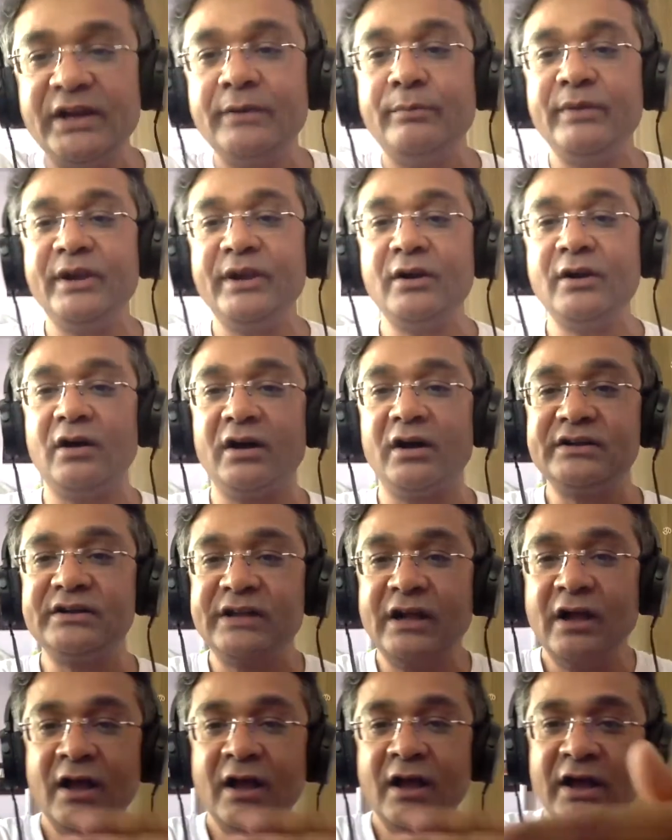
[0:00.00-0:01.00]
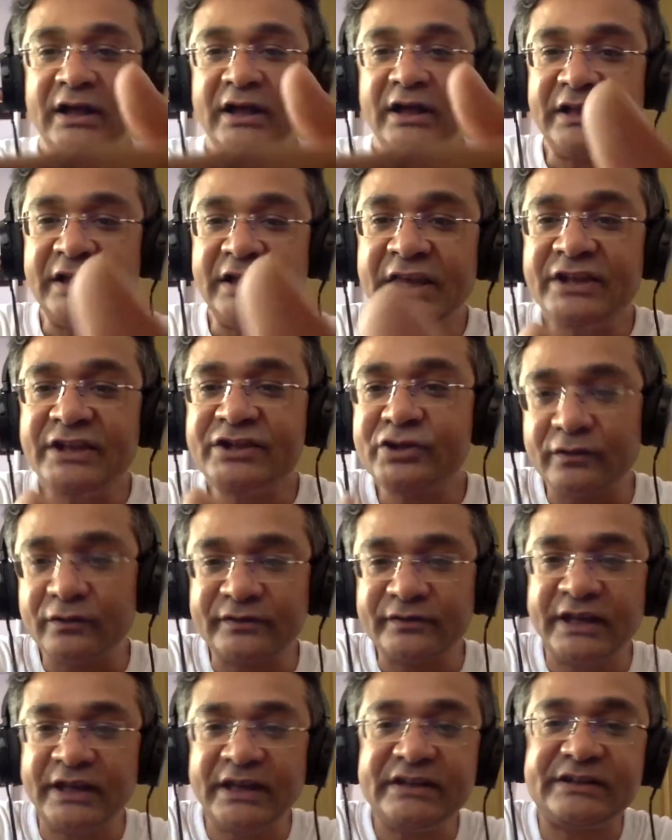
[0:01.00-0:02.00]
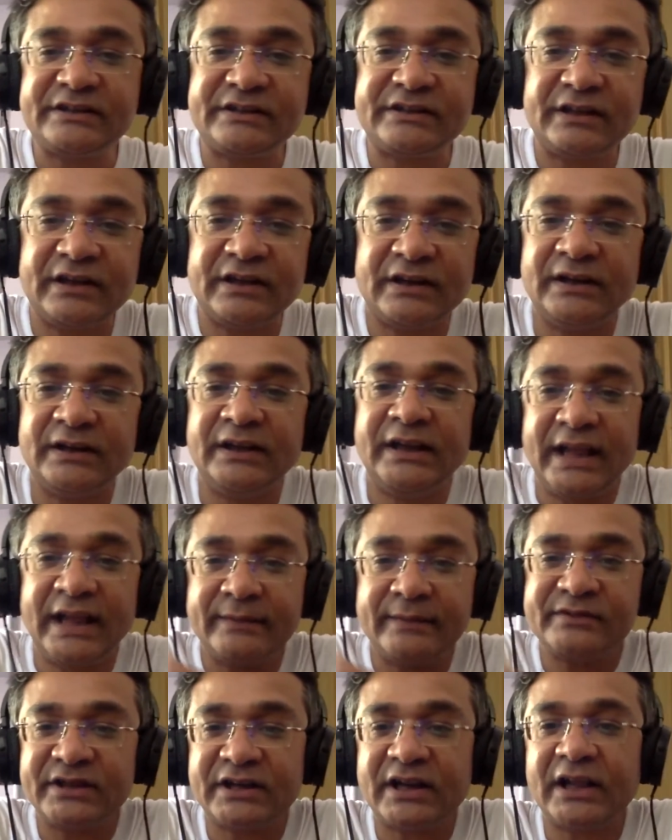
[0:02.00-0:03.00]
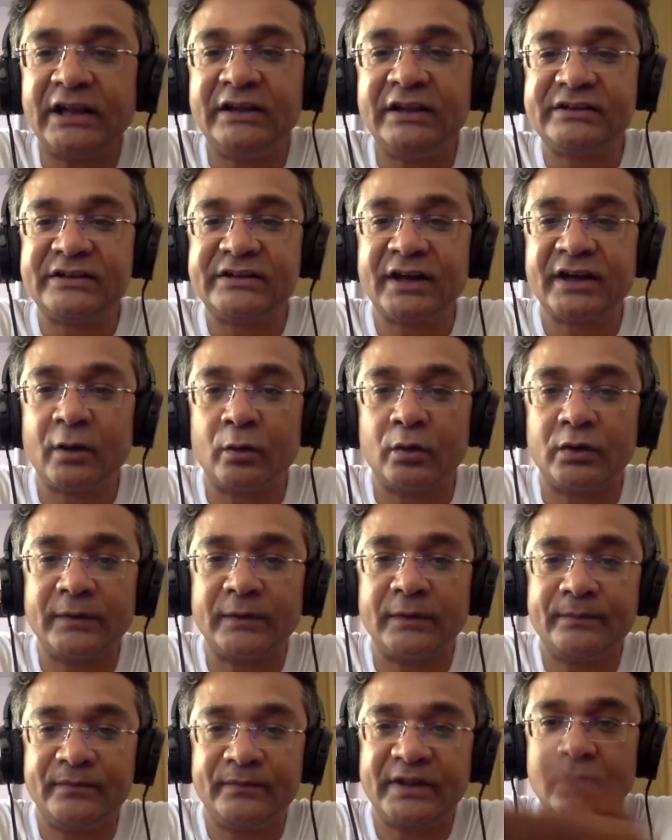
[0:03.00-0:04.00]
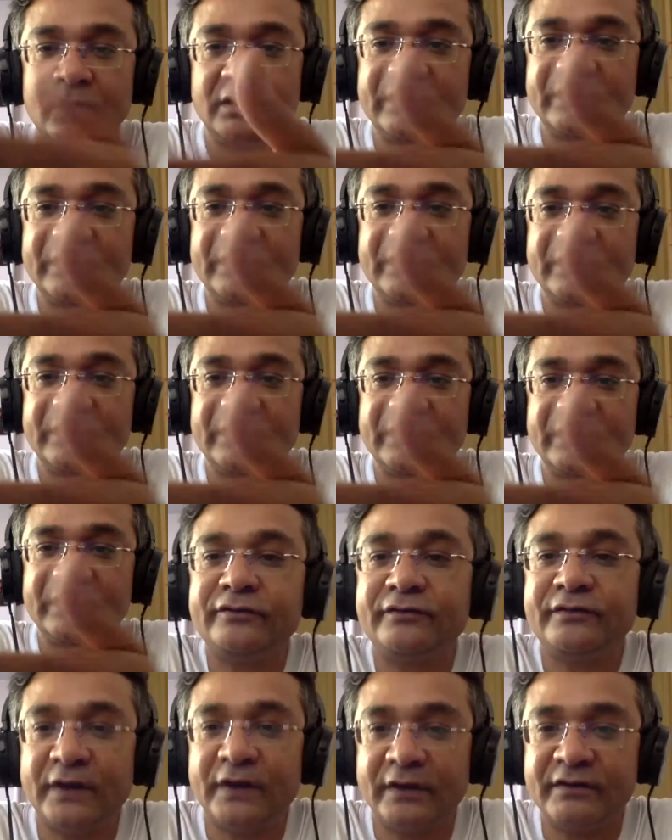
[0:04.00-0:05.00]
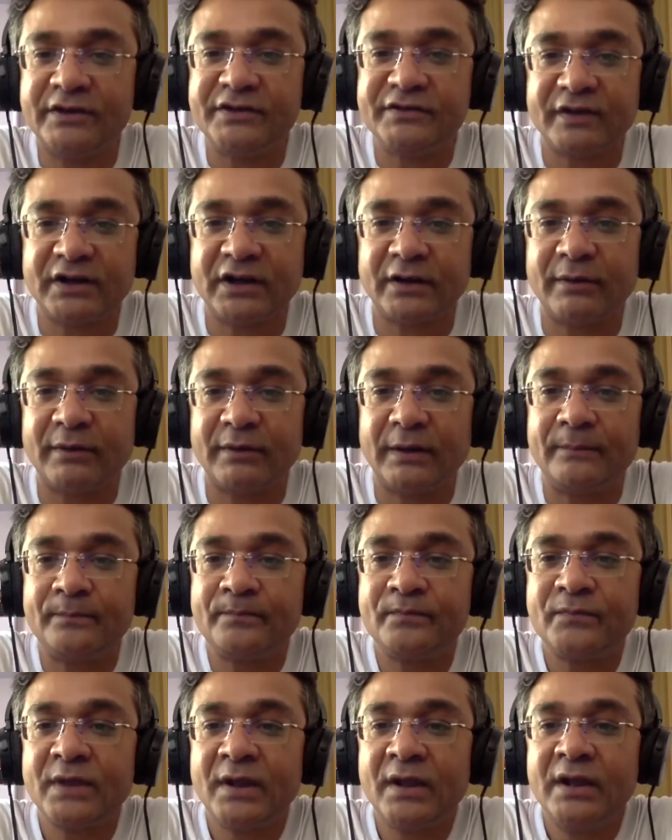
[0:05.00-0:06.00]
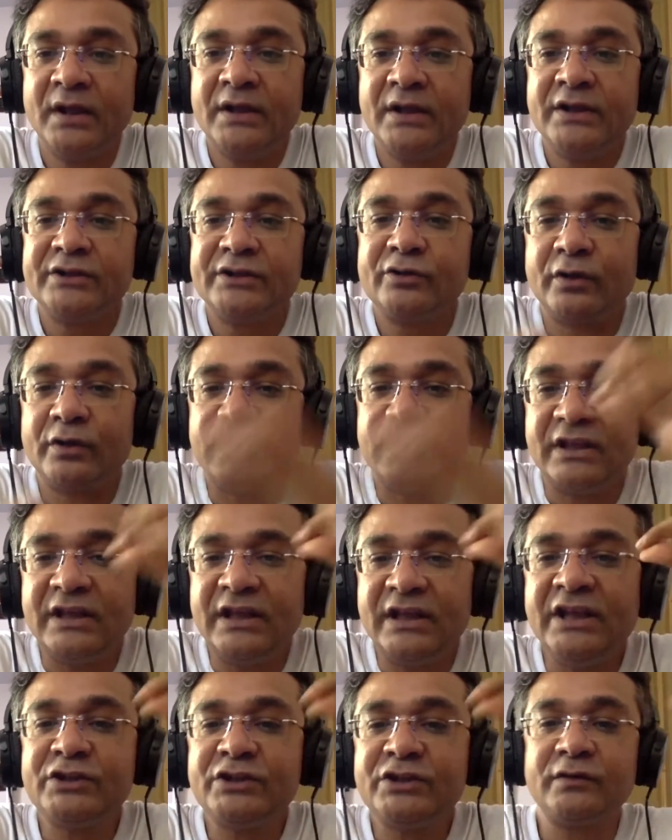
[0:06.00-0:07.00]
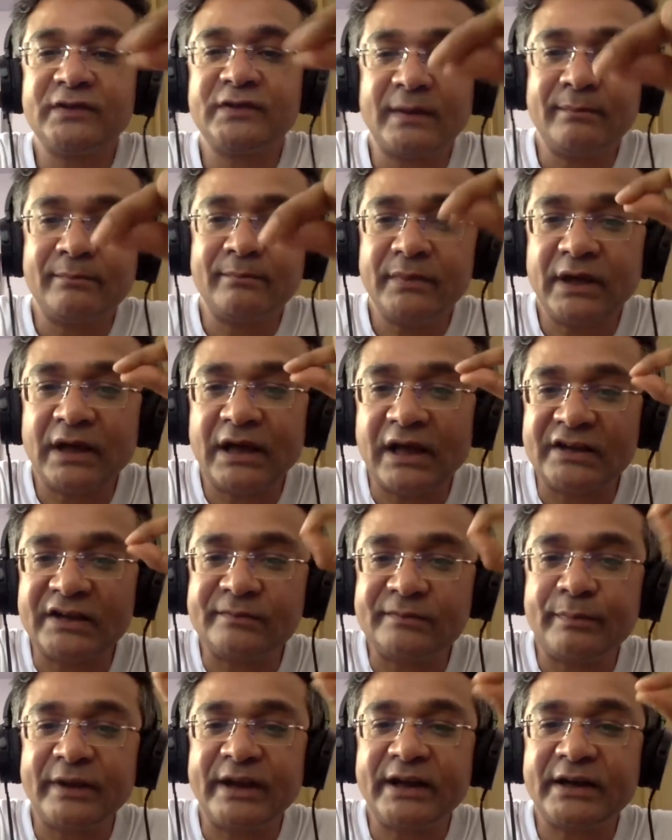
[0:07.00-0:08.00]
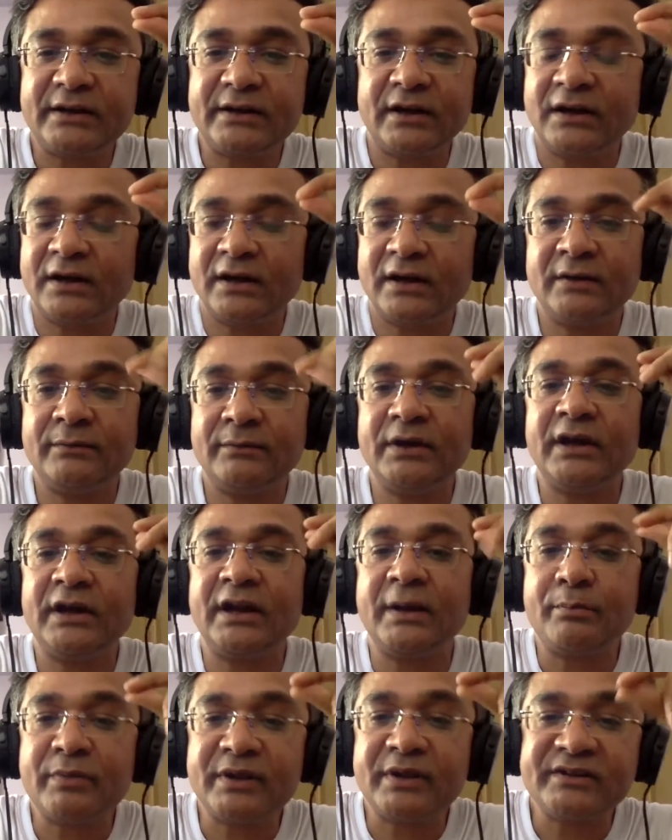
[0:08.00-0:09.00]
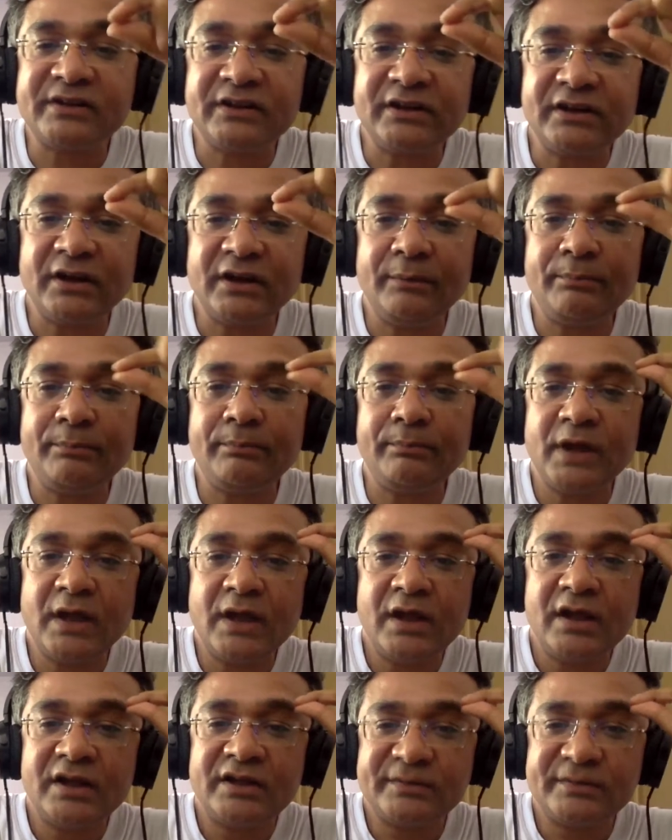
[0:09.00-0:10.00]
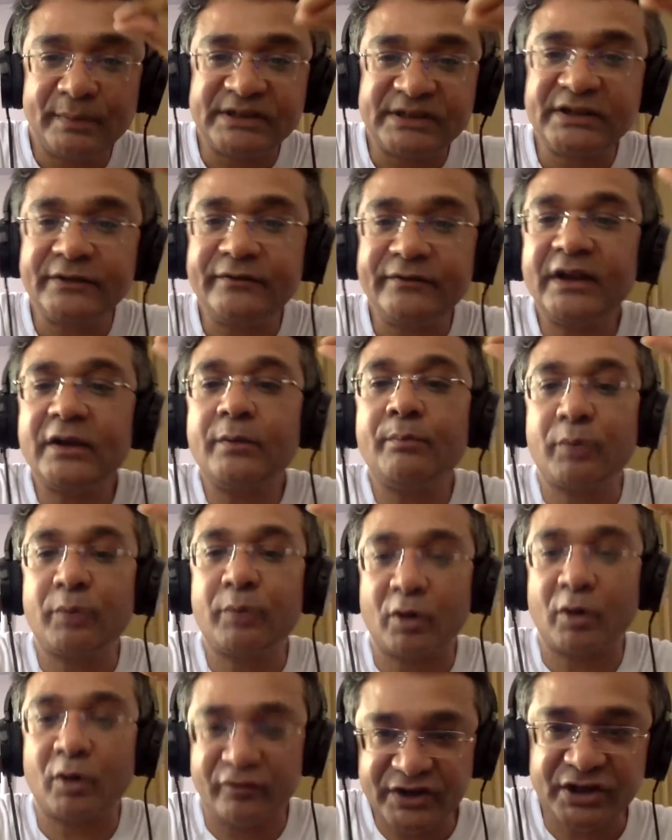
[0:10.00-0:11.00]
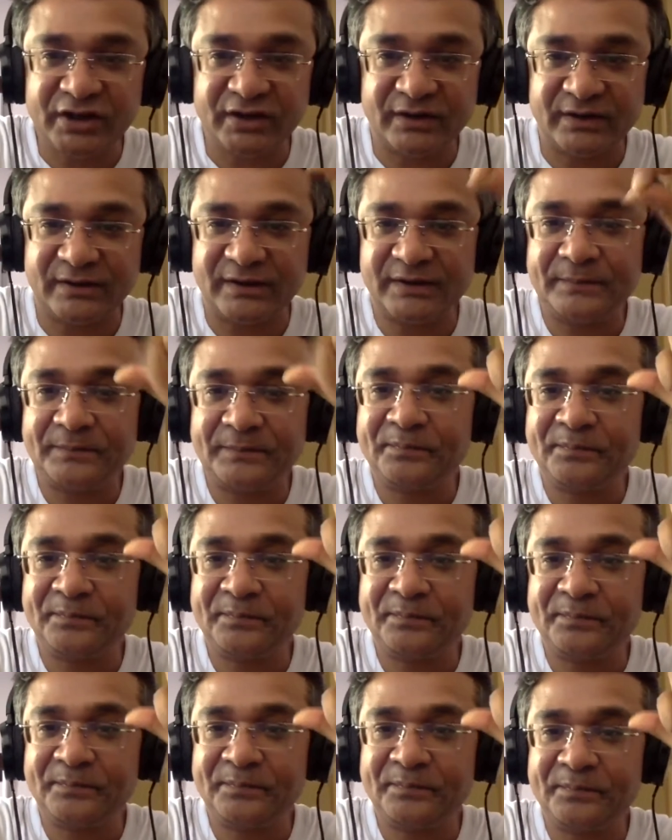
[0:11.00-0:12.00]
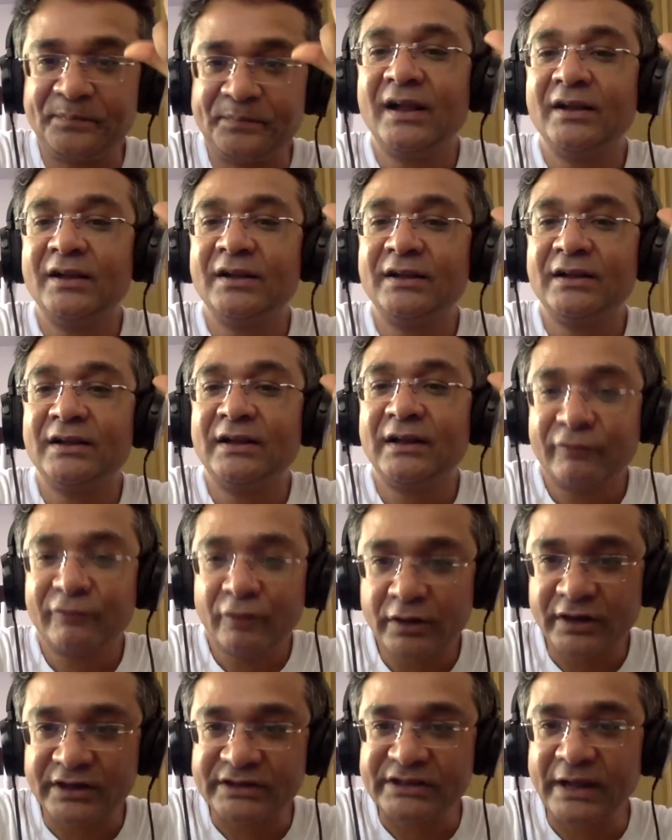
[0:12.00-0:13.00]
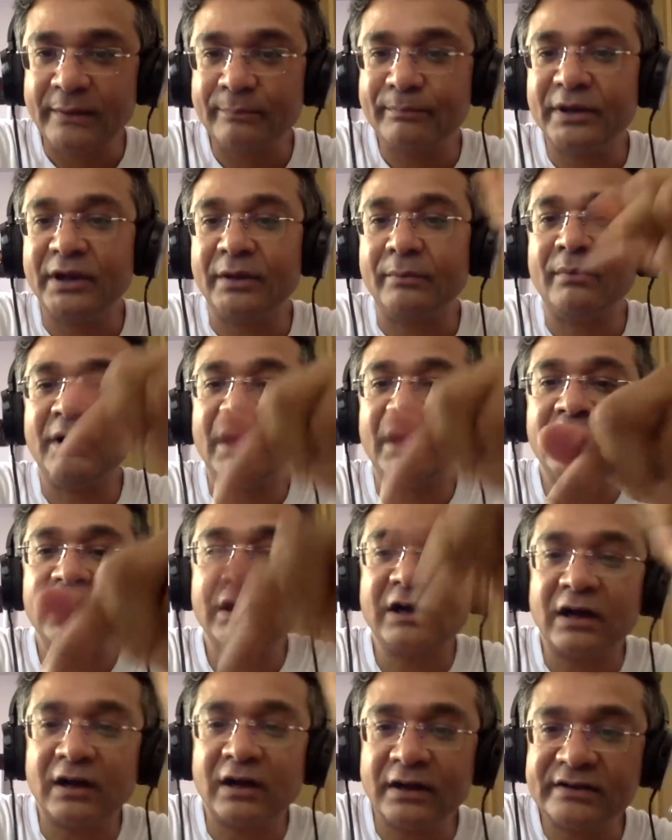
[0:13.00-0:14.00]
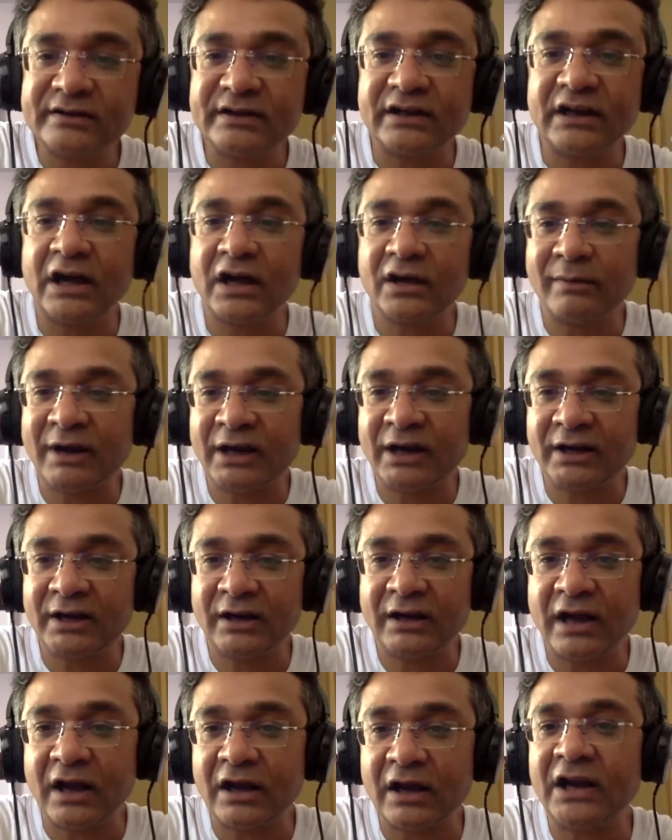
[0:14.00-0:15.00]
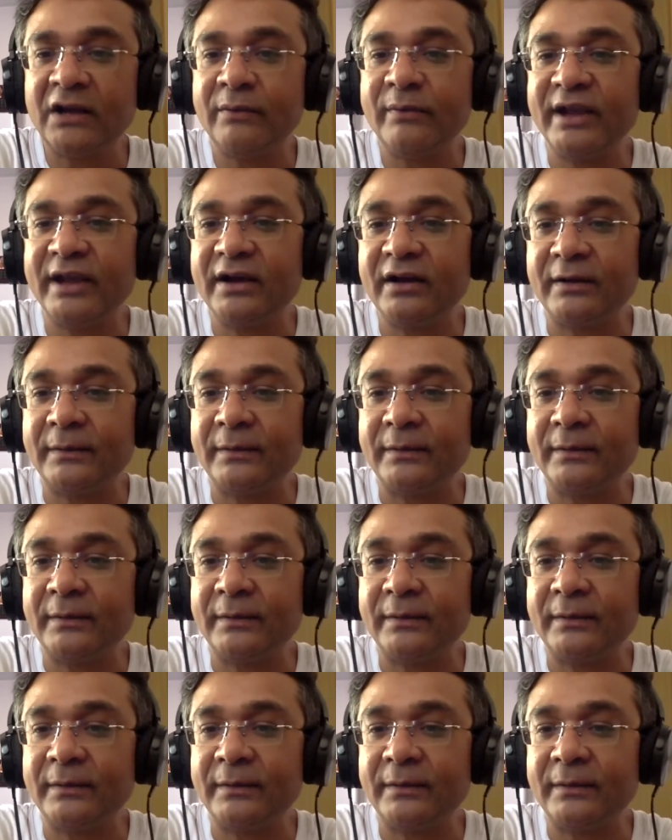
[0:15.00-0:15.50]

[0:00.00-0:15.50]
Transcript: because each of these uh, names that I listed out, they are all the sons of uh, Vishwakarma. So each of them respect represent a specific profession for example, Malakara is a garment, garland maker.